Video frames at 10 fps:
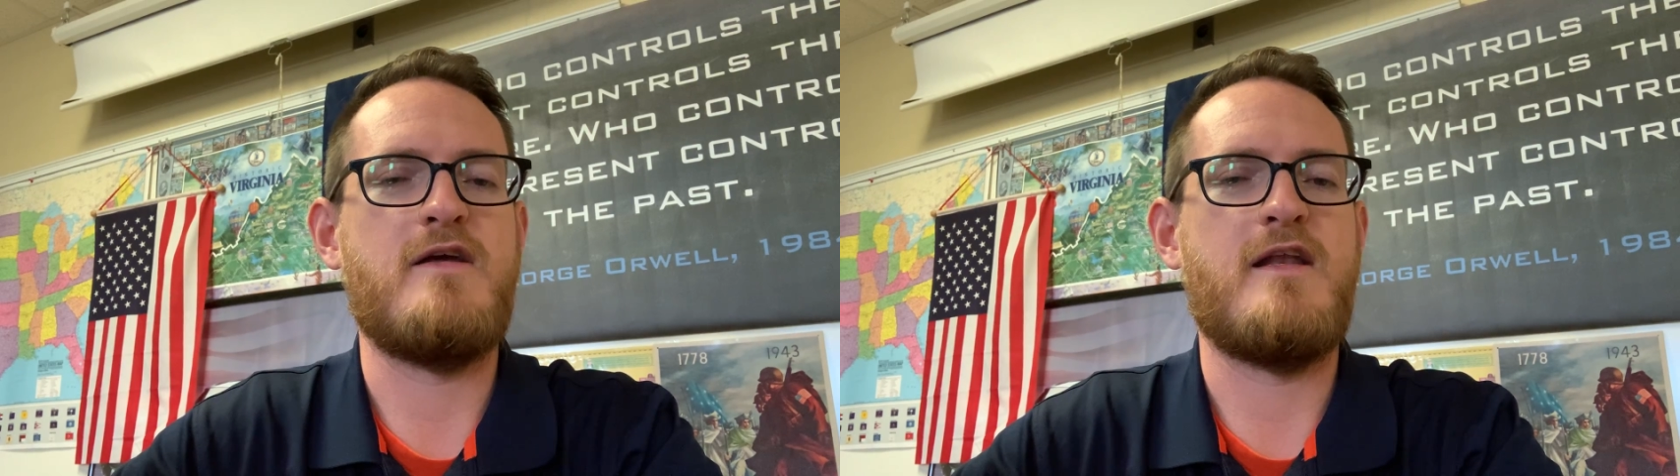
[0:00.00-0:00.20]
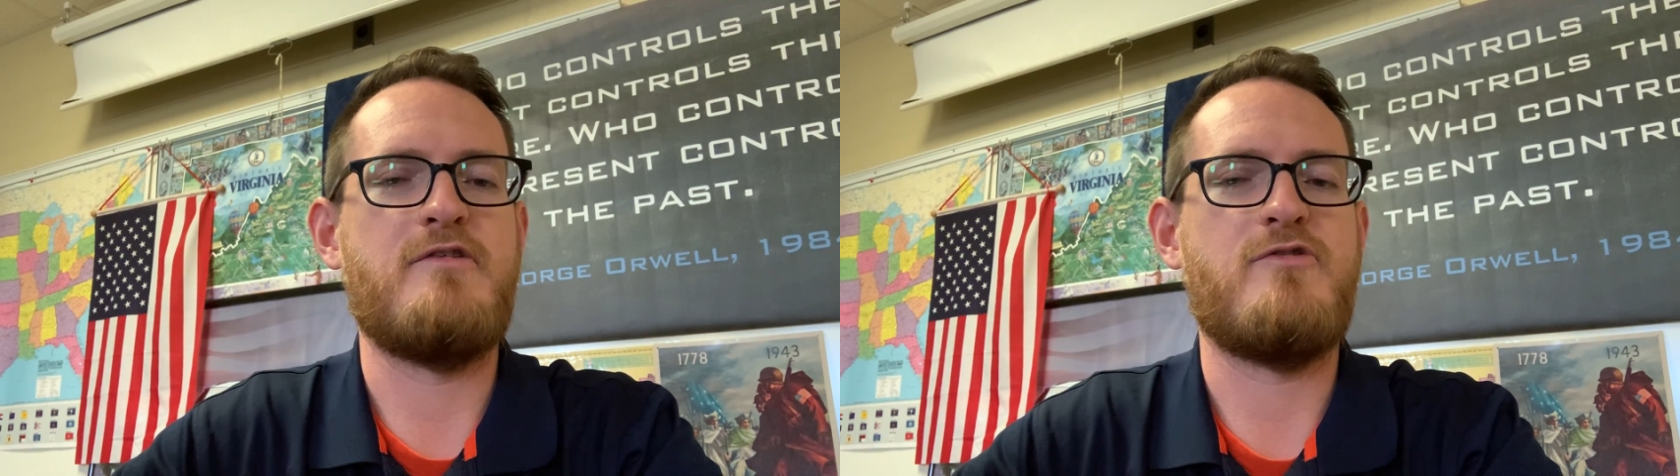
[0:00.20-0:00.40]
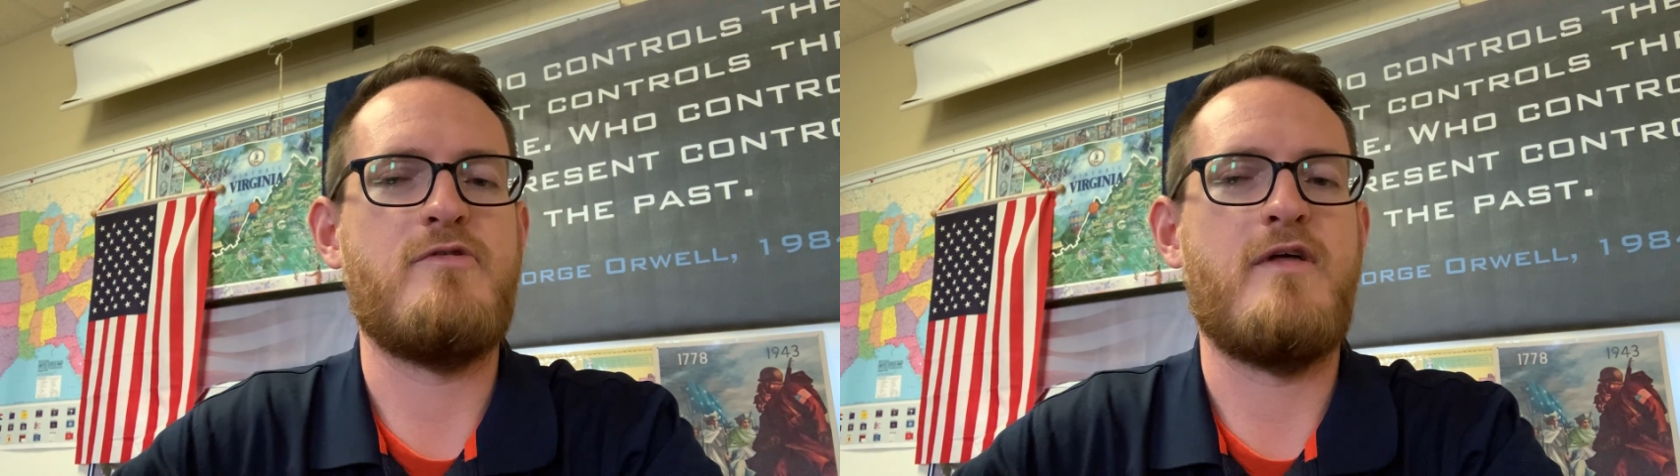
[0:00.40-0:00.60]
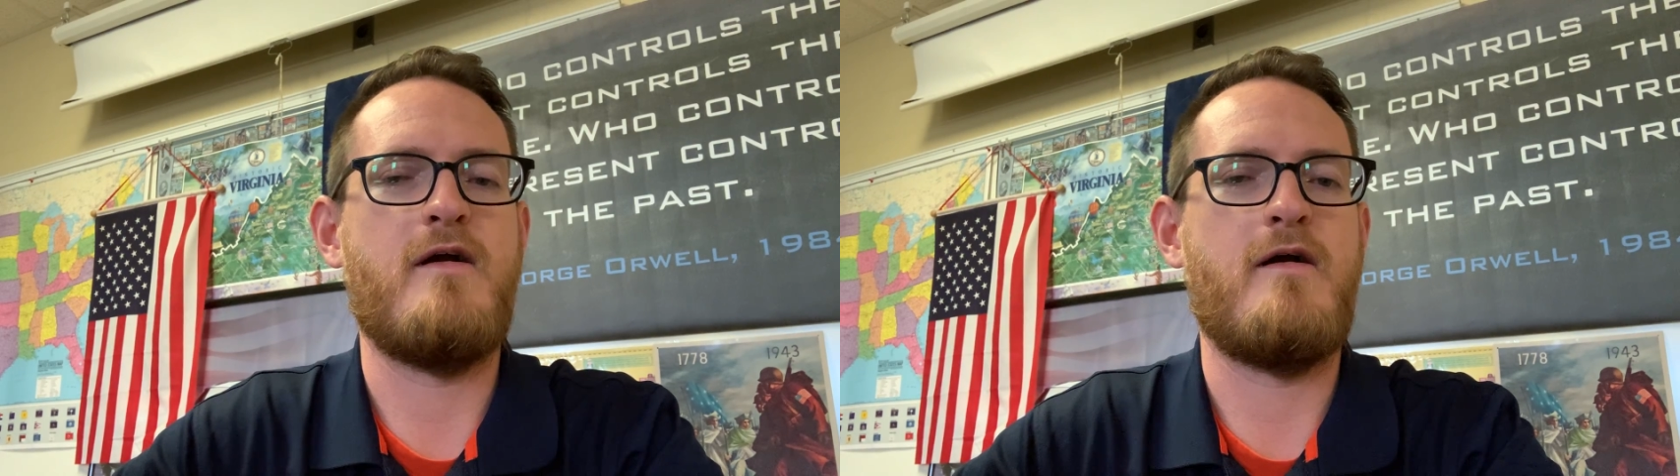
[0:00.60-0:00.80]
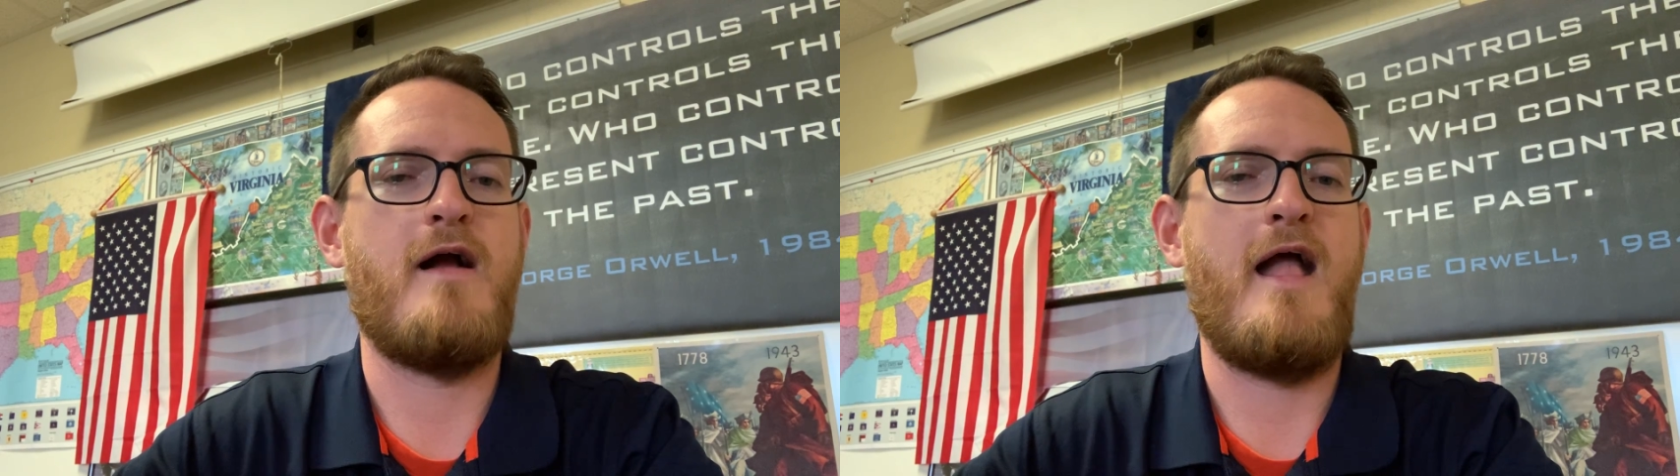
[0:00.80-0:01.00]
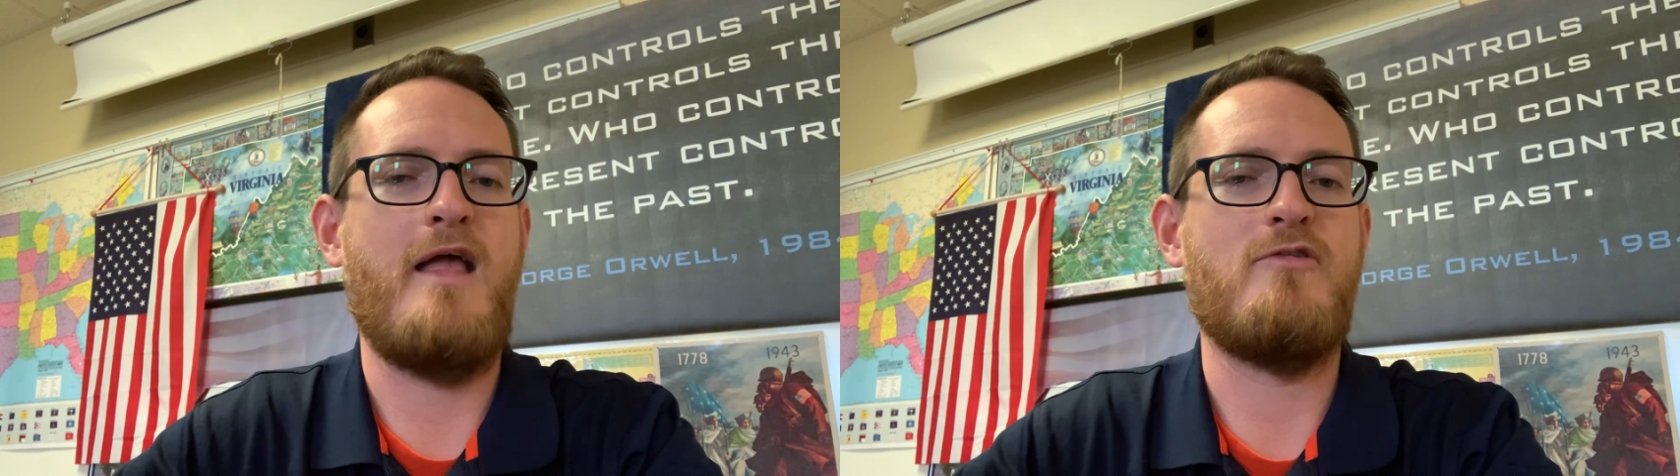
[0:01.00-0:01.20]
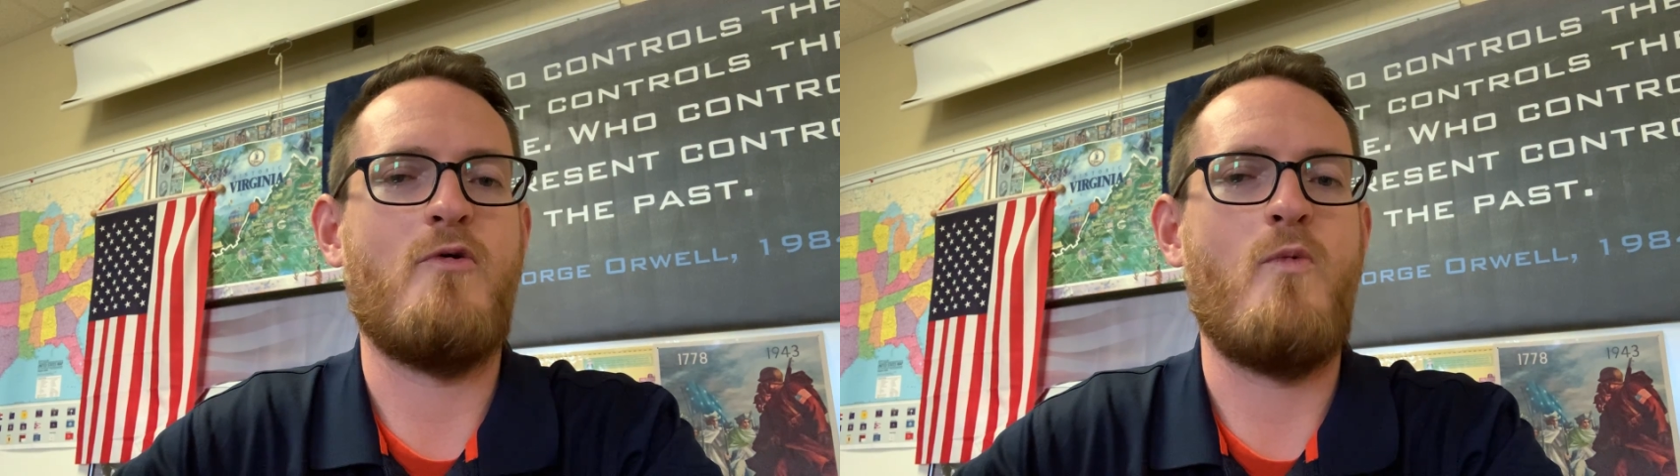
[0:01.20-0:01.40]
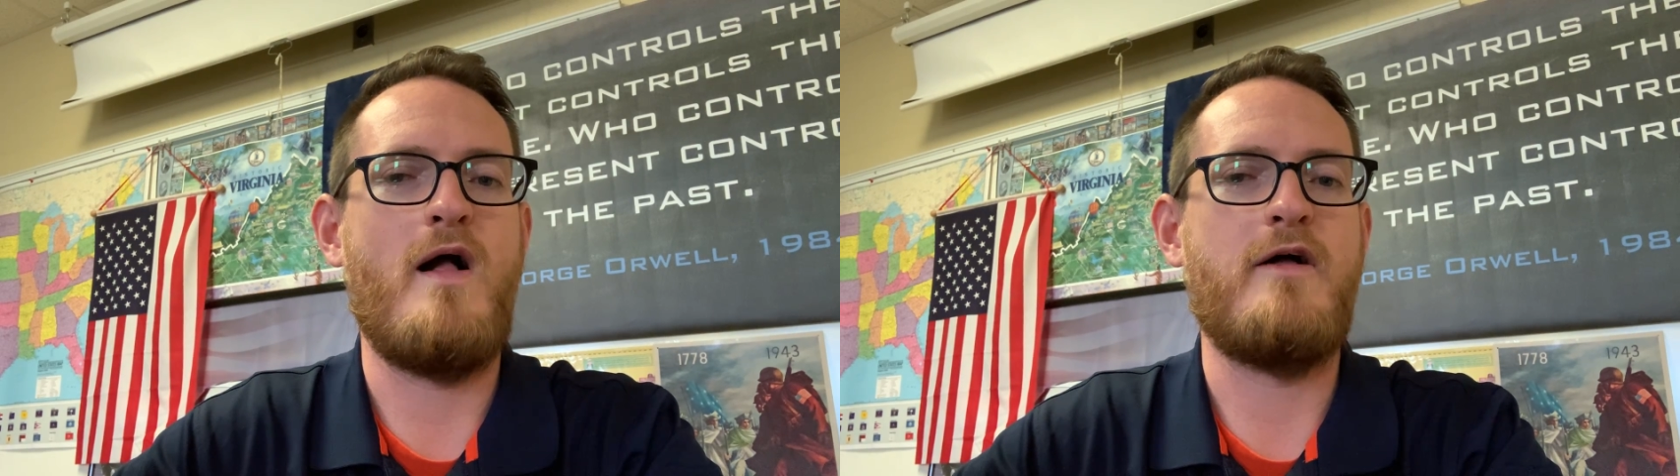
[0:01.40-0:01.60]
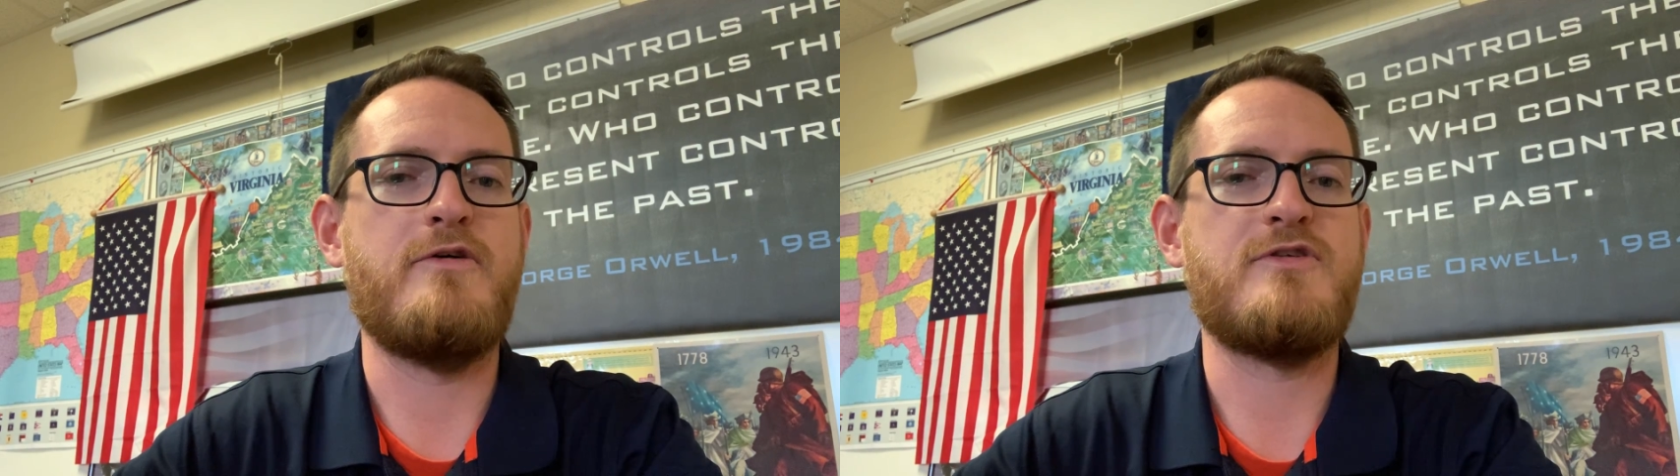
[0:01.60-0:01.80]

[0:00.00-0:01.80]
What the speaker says: get into there as well.